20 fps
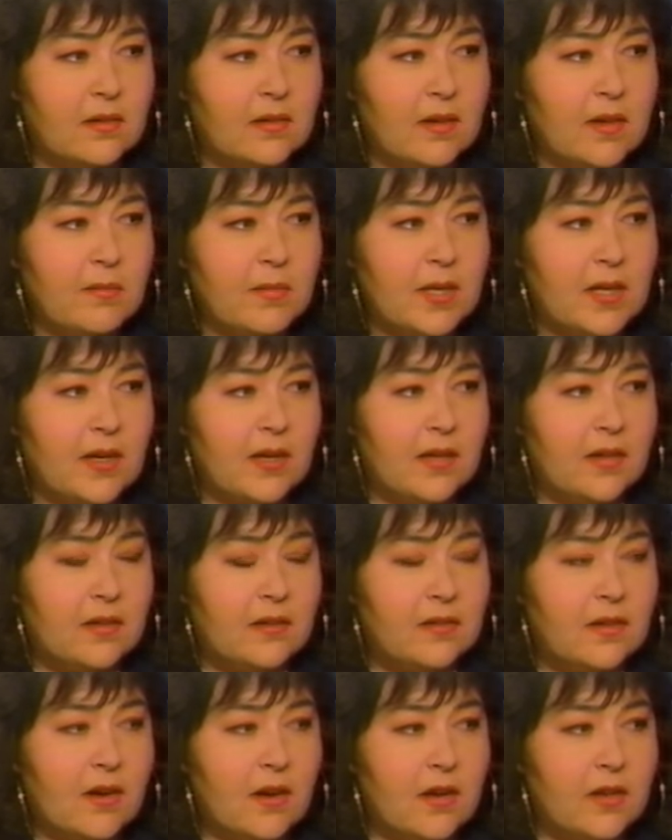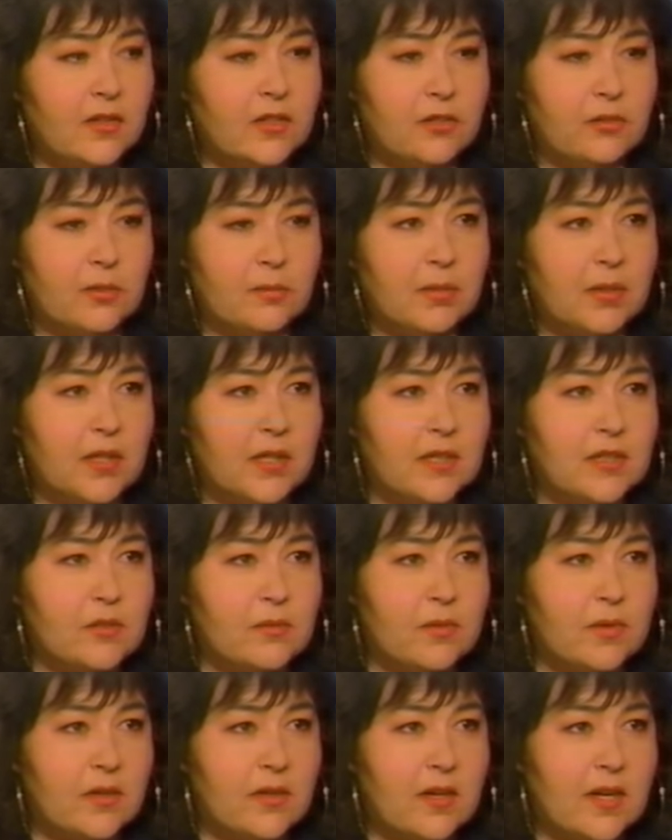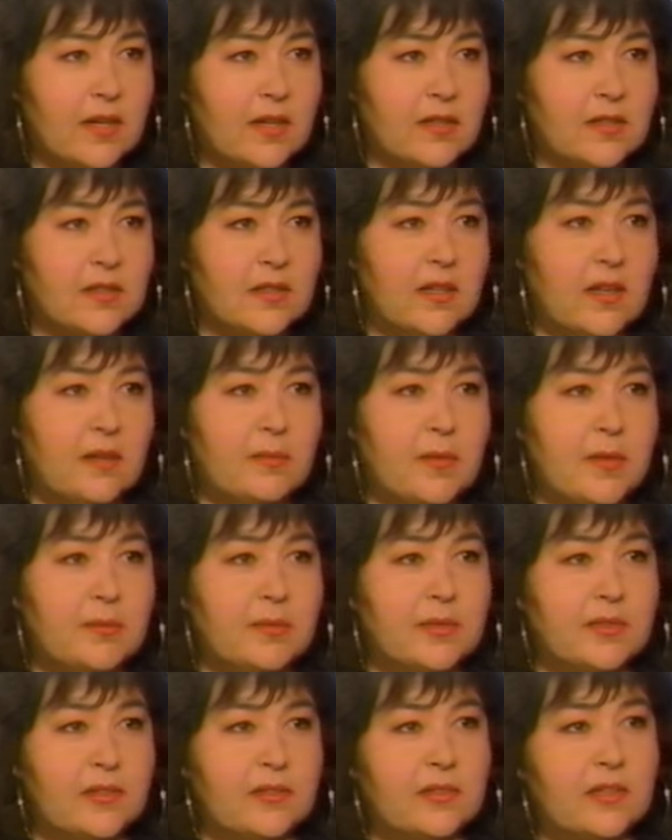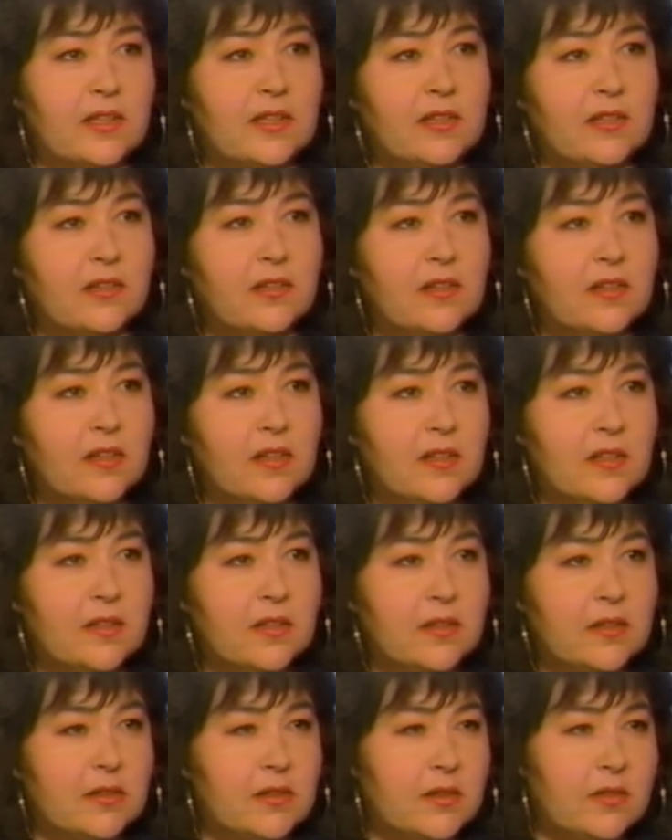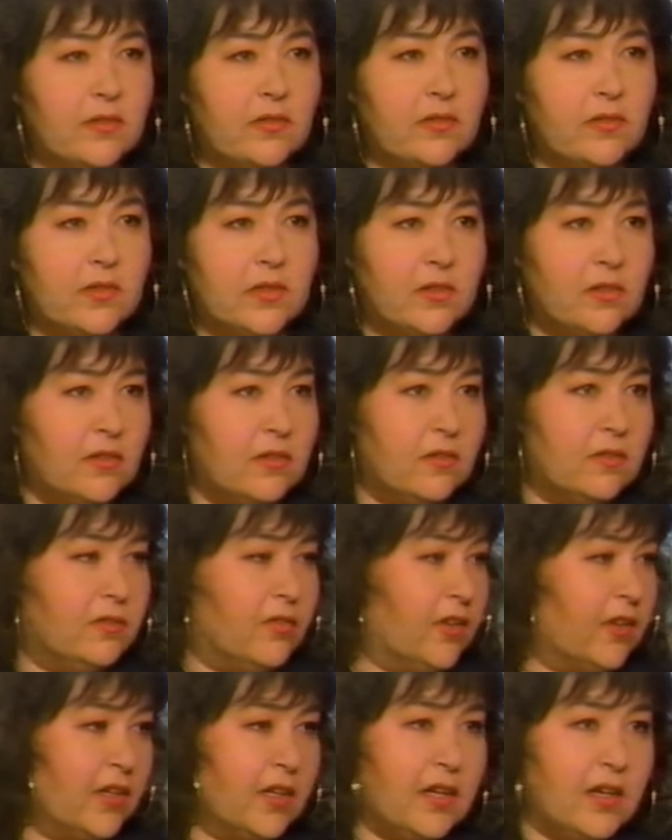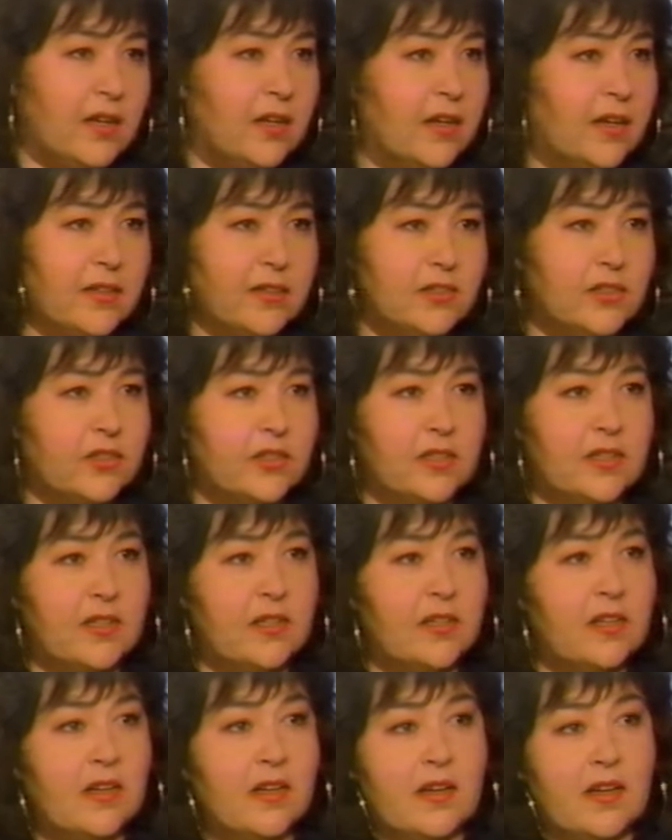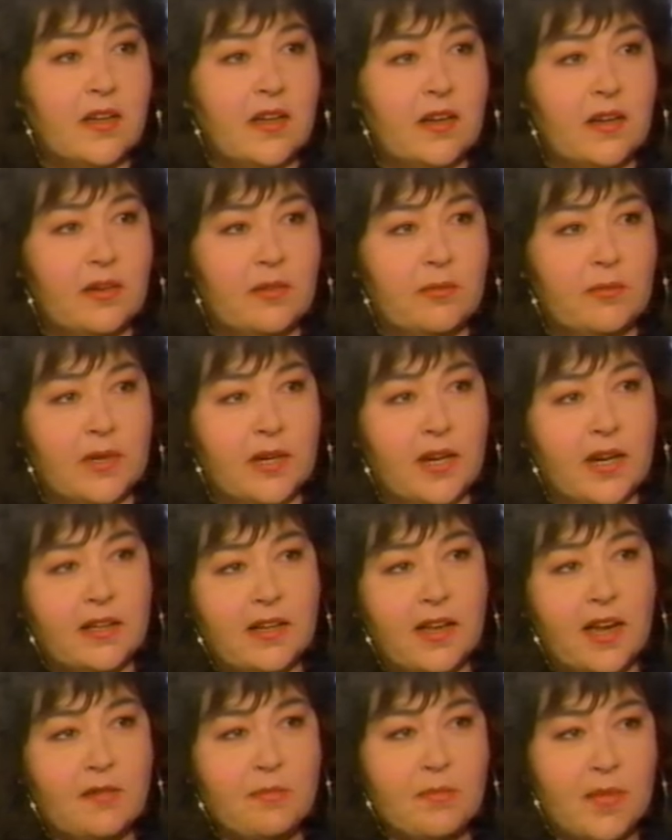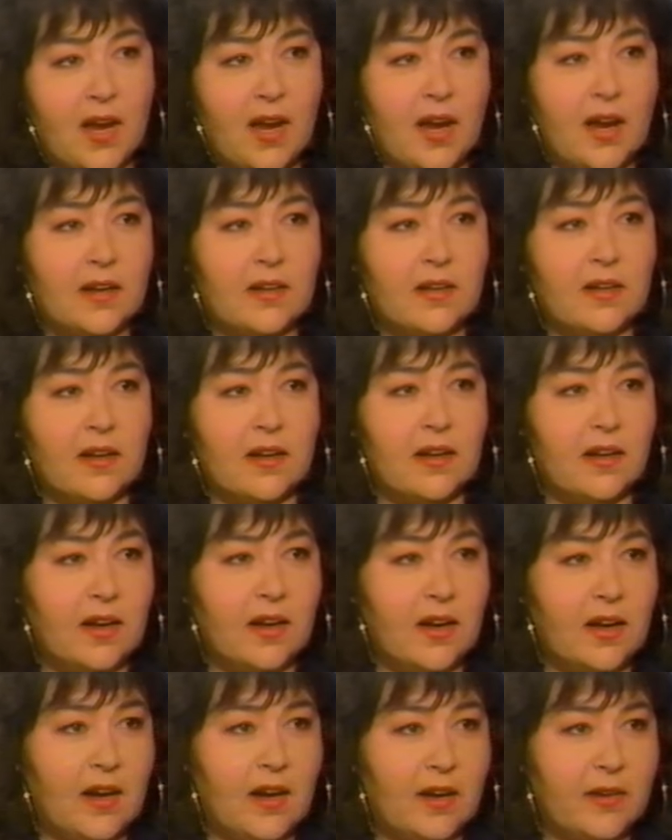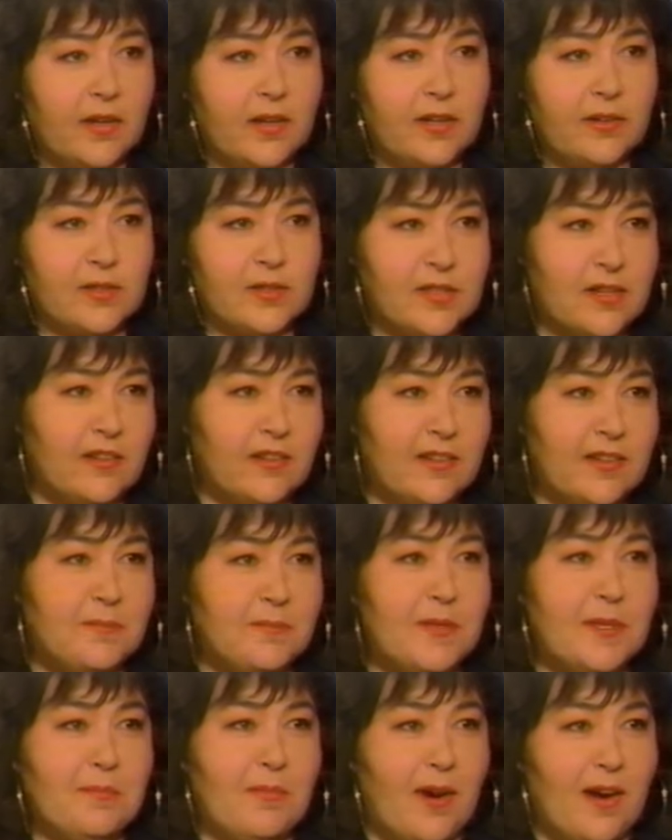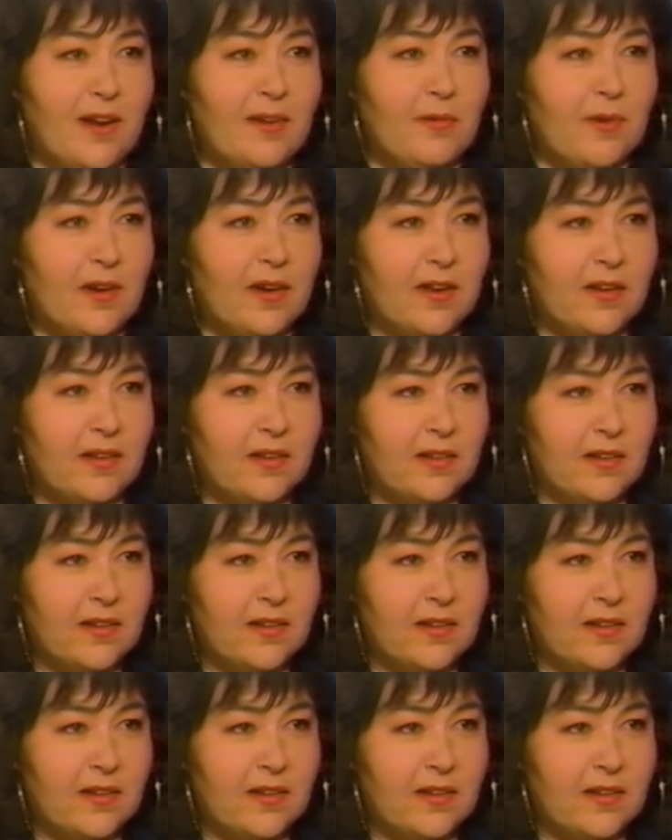I mean, I had gone to a place where I guess a lot of people don't go, to, to the very edge. And when I came back, I, it was all going to be my way.